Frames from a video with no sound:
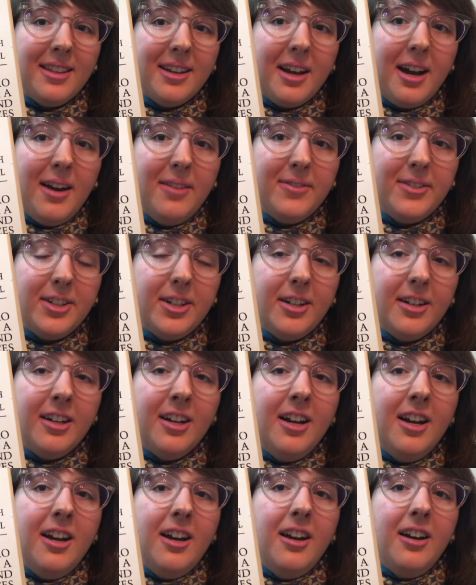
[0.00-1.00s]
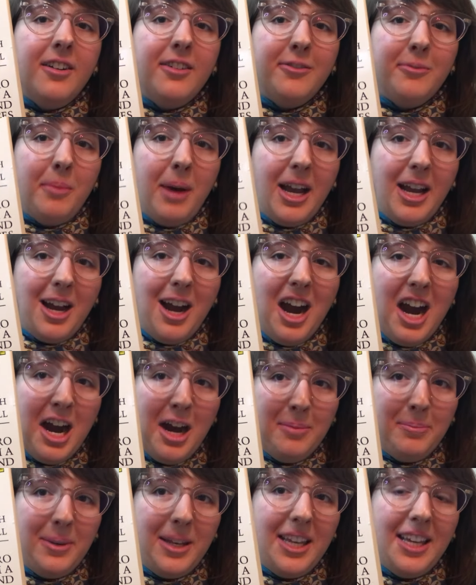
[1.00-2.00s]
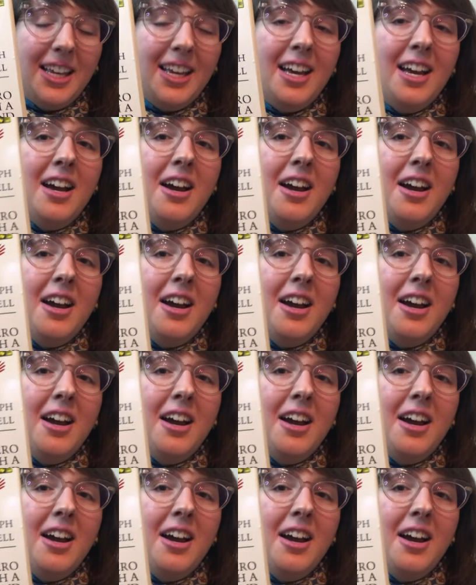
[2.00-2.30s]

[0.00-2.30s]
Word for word: the cover of my copy.